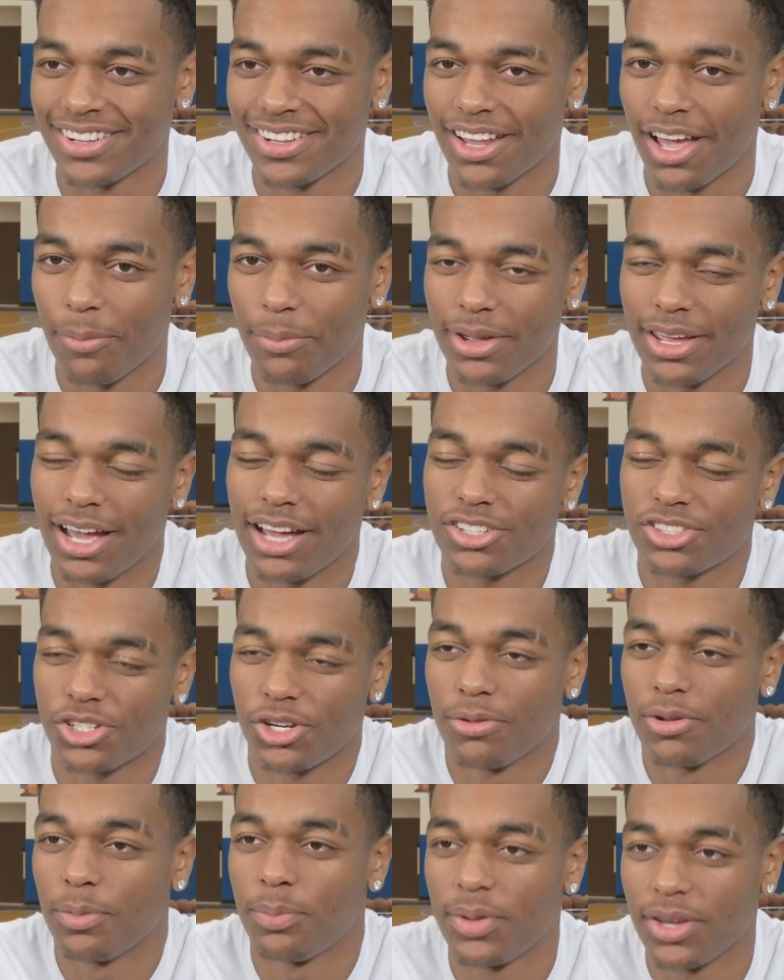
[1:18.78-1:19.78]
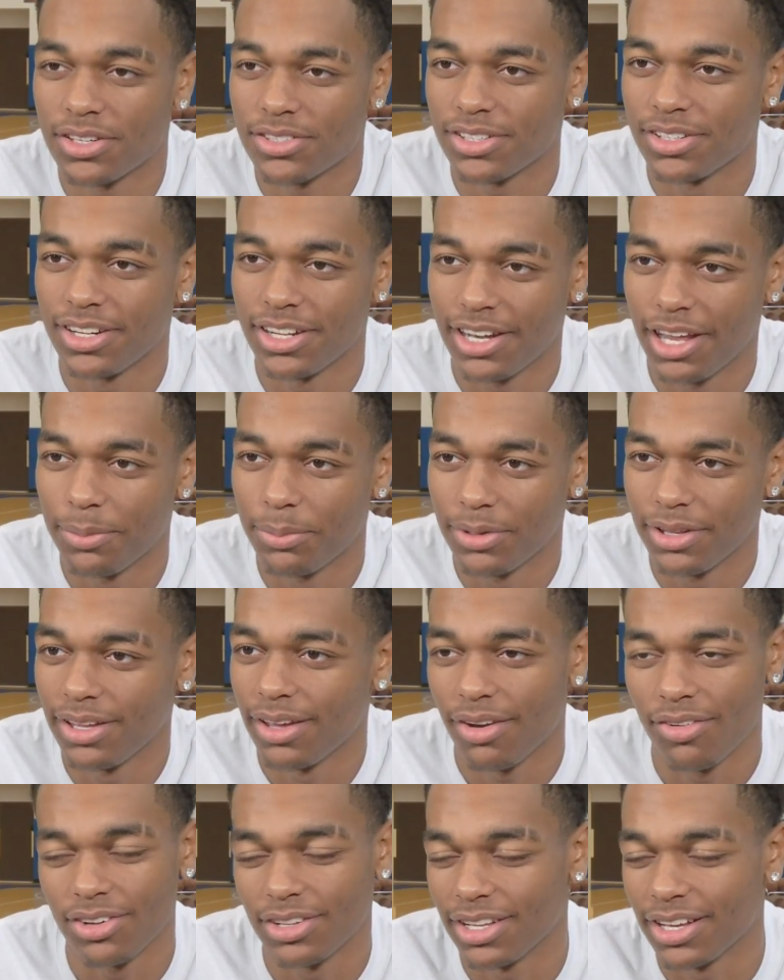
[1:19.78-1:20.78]
I mean, I show them the picture, and then they
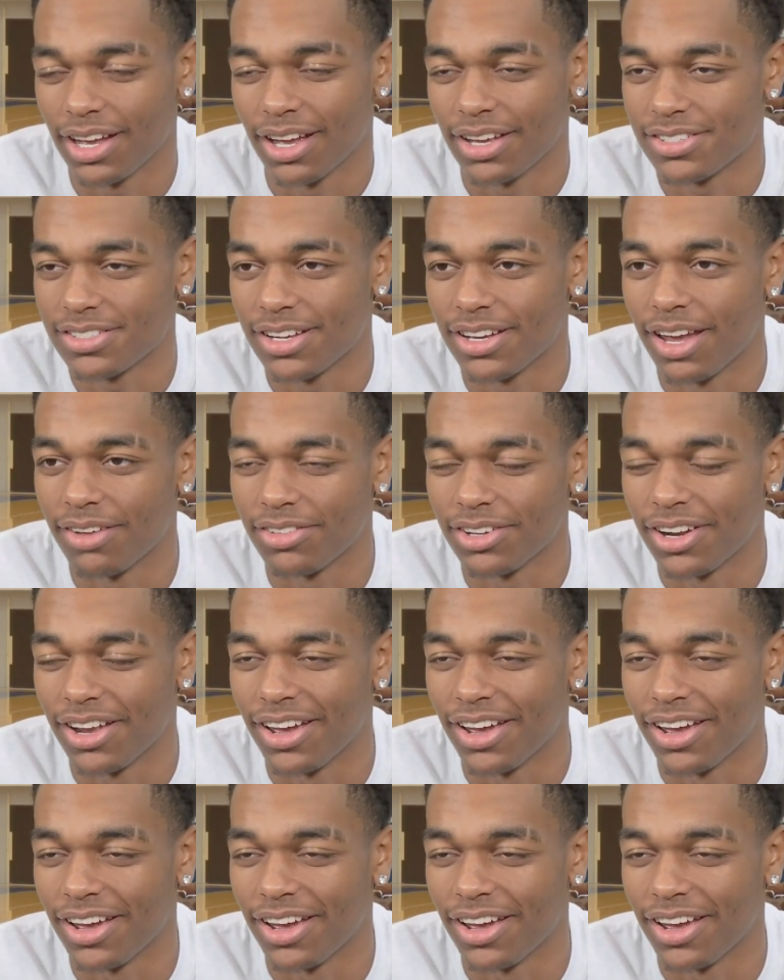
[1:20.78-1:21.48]
believe everything I say after Until that.